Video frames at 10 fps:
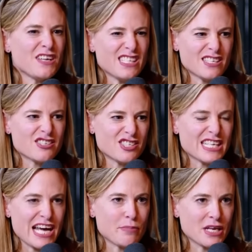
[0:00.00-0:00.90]
Things that are just
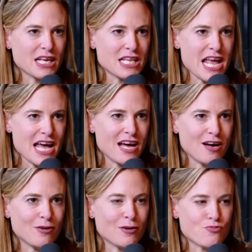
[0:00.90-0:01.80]
happening
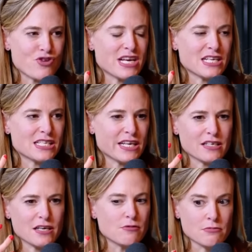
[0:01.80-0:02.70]
now, our brain is
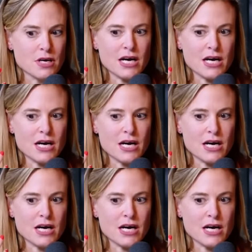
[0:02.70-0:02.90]
like, oh,